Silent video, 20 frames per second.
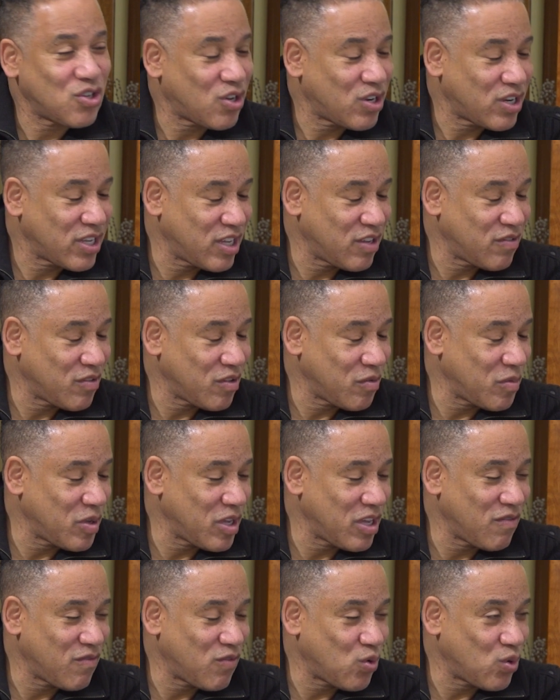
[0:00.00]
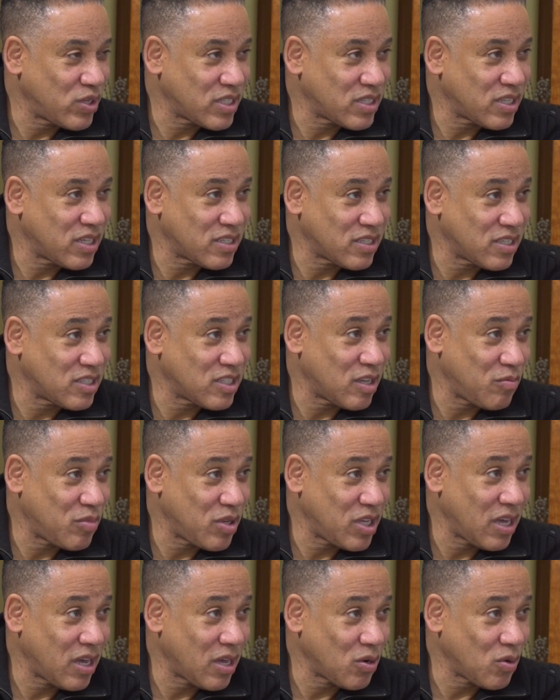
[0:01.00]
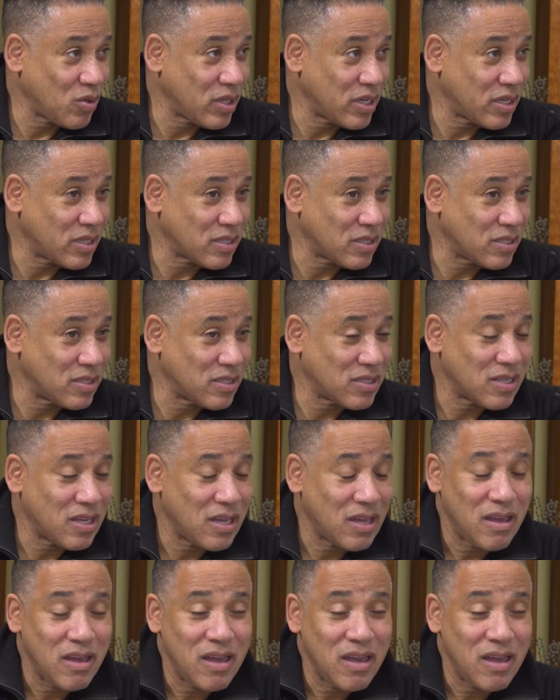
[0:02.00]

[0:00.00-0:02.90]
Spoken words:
started giving me voice lessons and piano lessons.